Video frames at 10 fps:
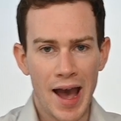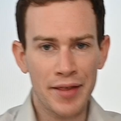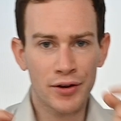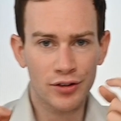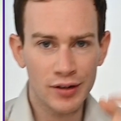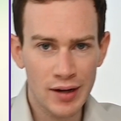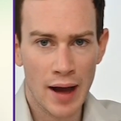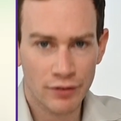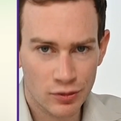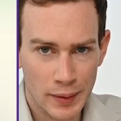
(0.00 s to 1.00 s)
and there's
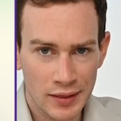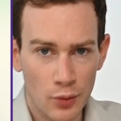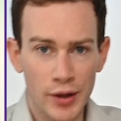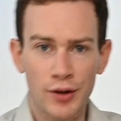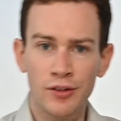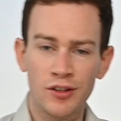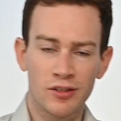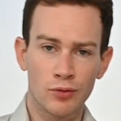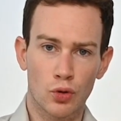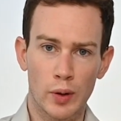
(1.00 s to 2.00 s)
enough spin that we could see
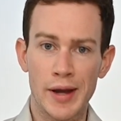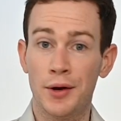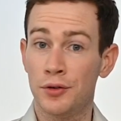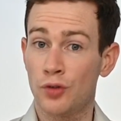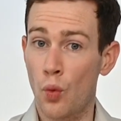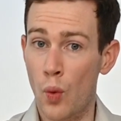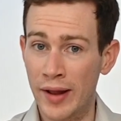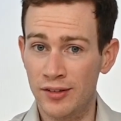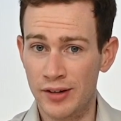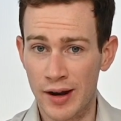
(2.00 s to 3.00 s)
some tornadoes
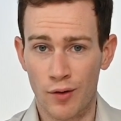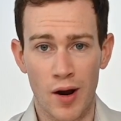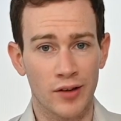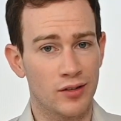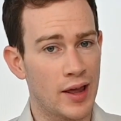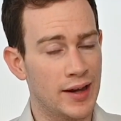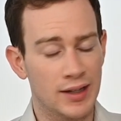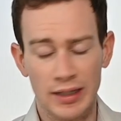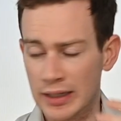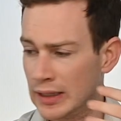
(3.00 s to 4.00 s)
Wednesday across
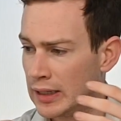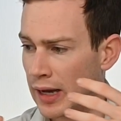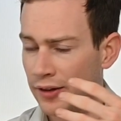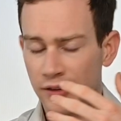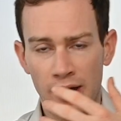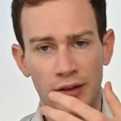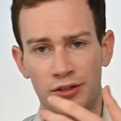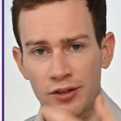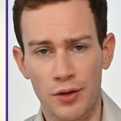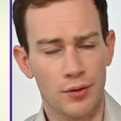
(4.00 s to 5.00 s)
like I'd say
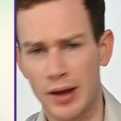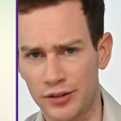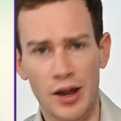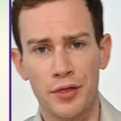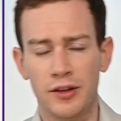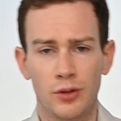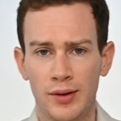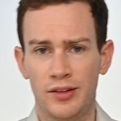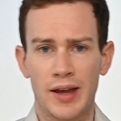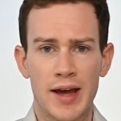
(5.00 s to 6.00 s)
so, uh, southeast
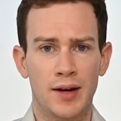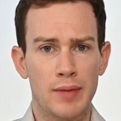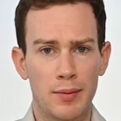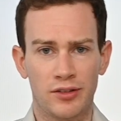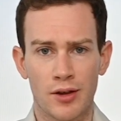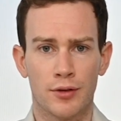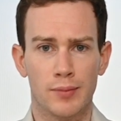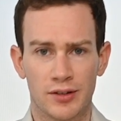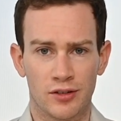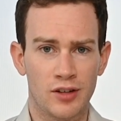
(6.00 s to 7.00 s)
Louisiana, maybe southern
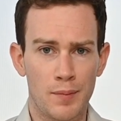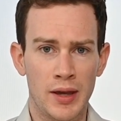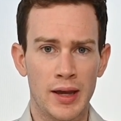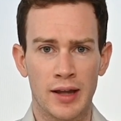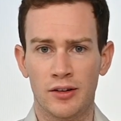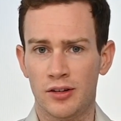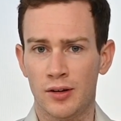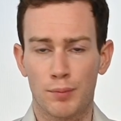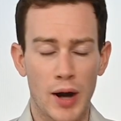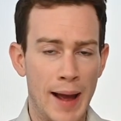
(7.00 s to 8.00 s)
Mississippi,
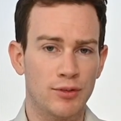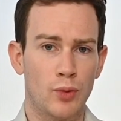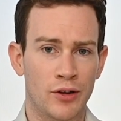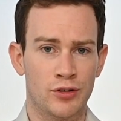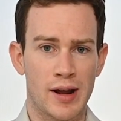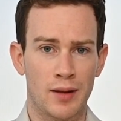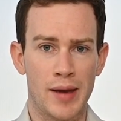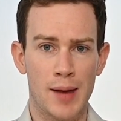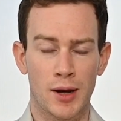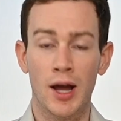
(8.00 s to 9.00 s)
into perhaps western
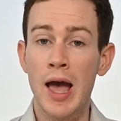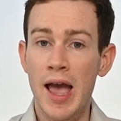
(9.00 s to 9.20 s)
Alabama.